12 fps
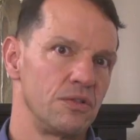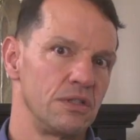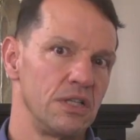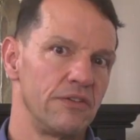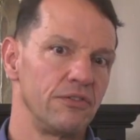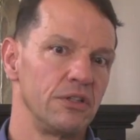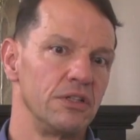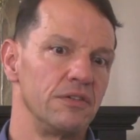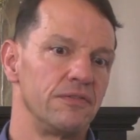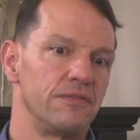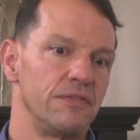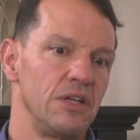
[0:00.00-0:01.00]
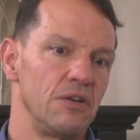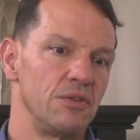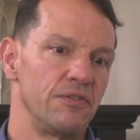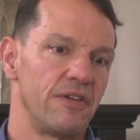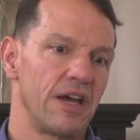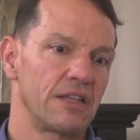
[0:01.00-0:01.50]
the level of,
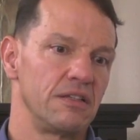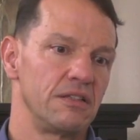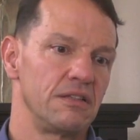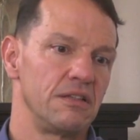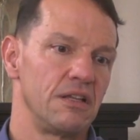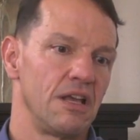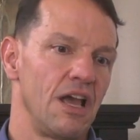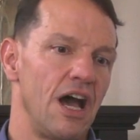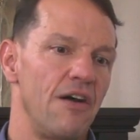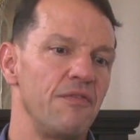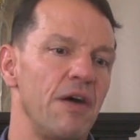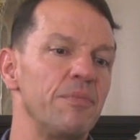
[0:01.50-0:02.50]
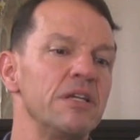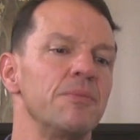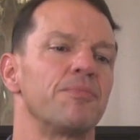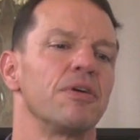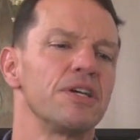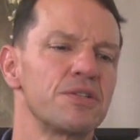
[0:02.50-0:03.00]
the fact that I've been
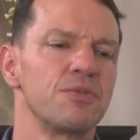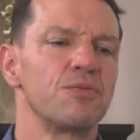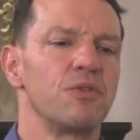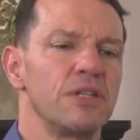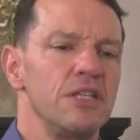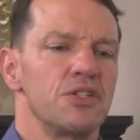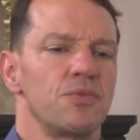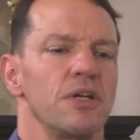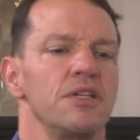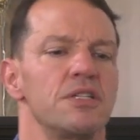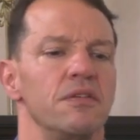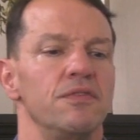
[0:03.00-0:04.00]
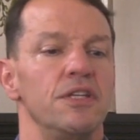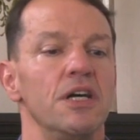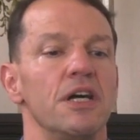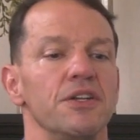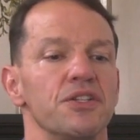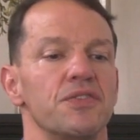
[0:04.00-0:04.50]
impressed with what the Israelis have
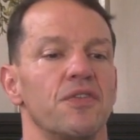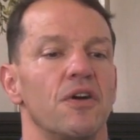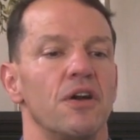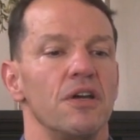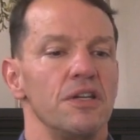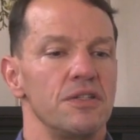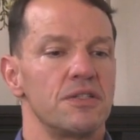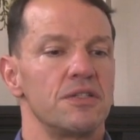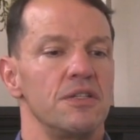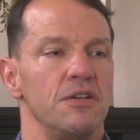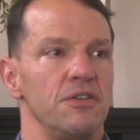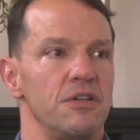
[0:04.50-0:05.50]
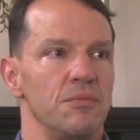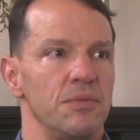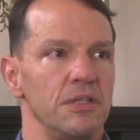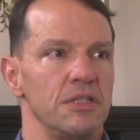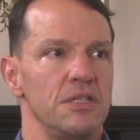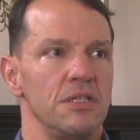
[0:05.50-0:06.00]
done as far as, their
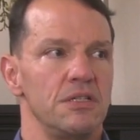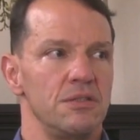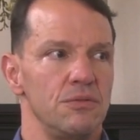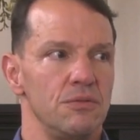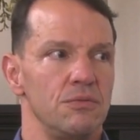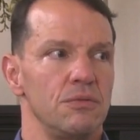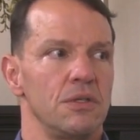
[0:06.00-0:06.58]
ability to,